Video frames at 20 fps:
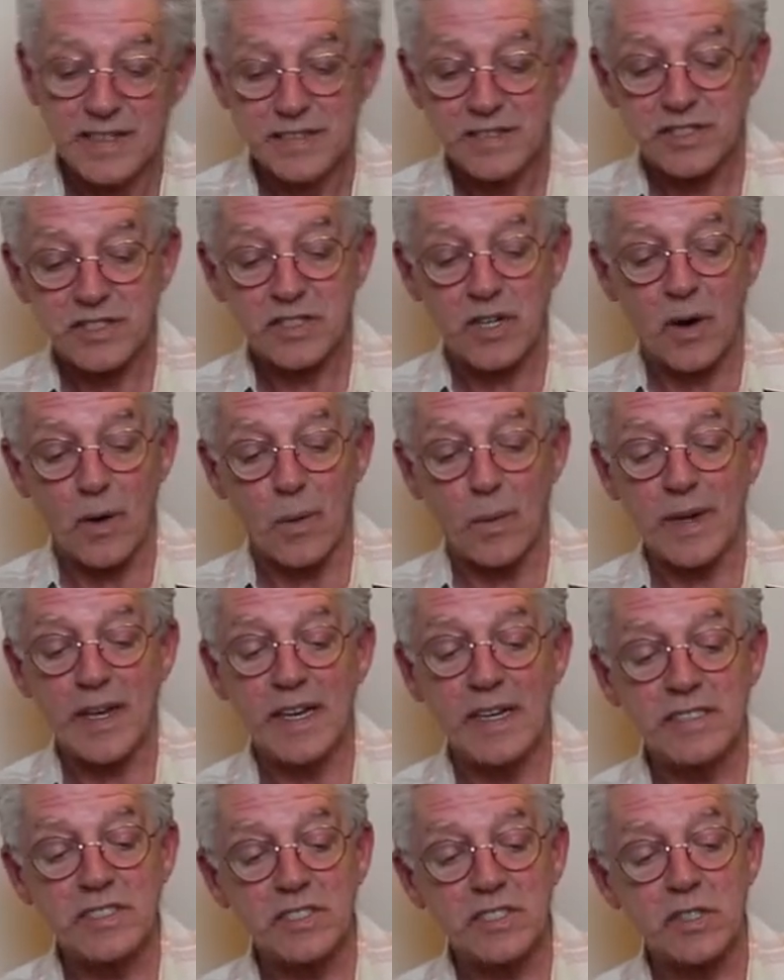So
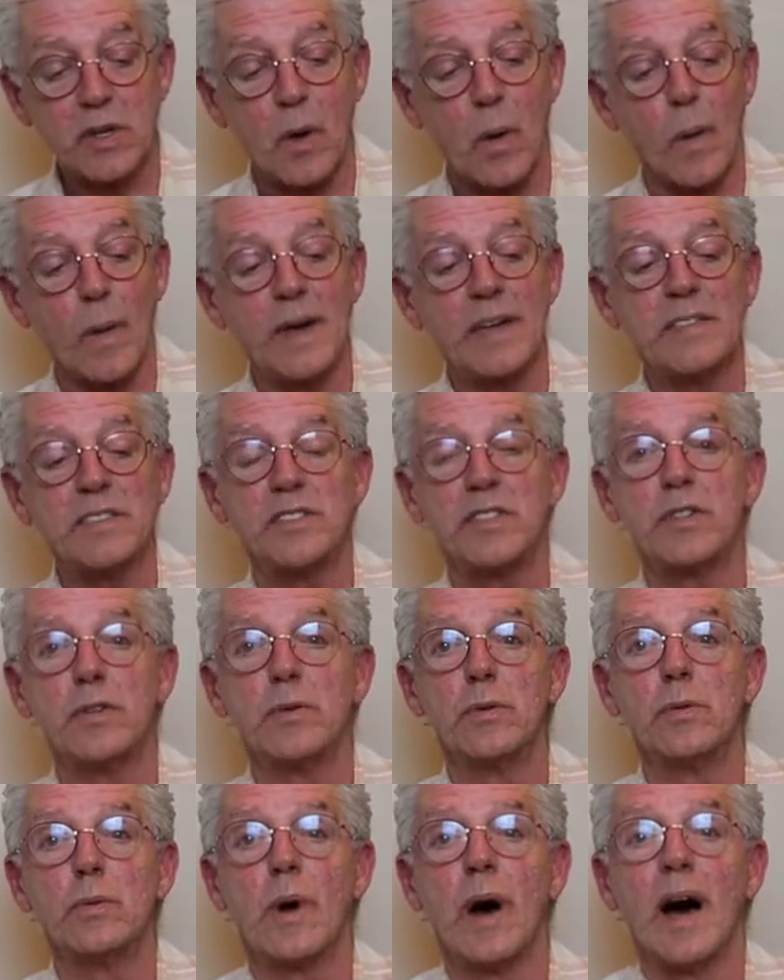he's going
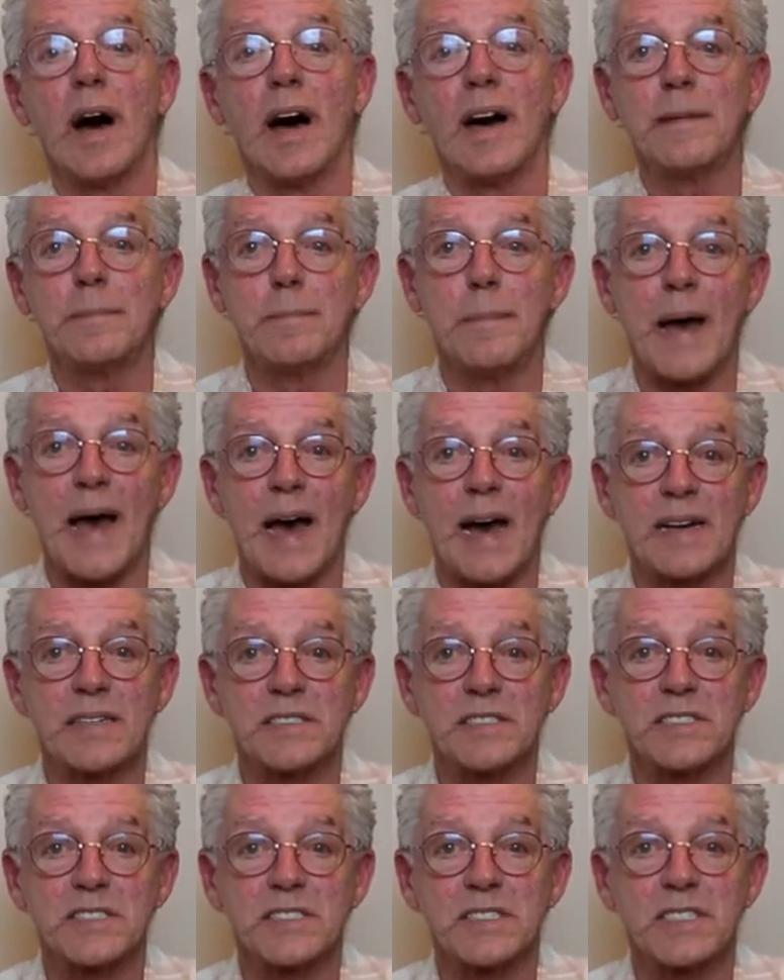to
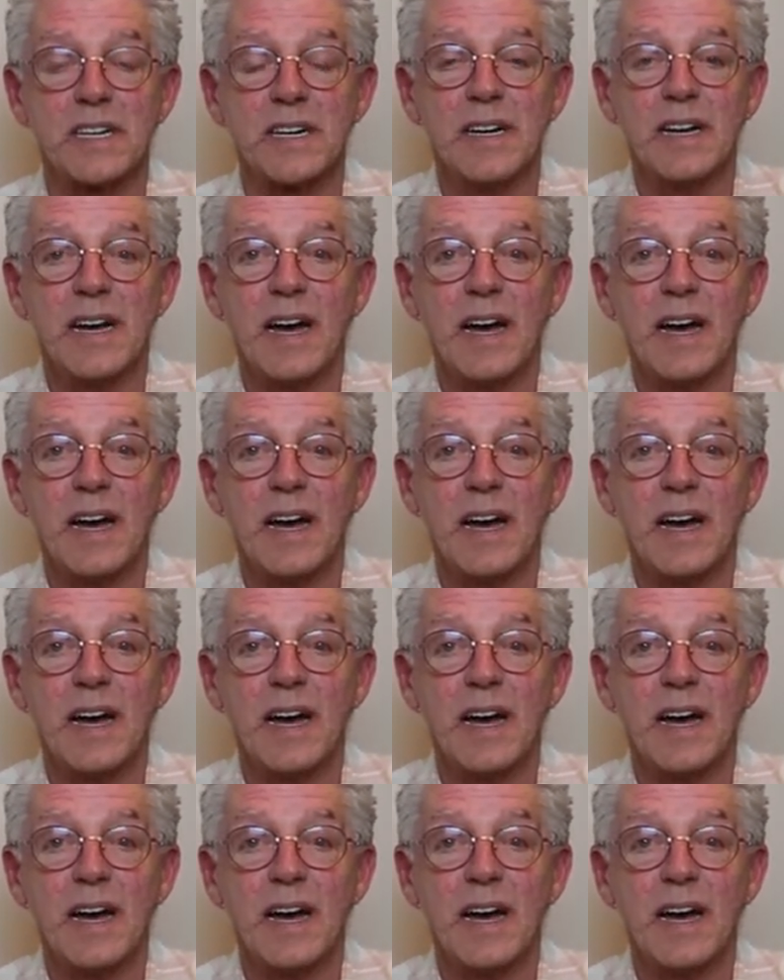unmask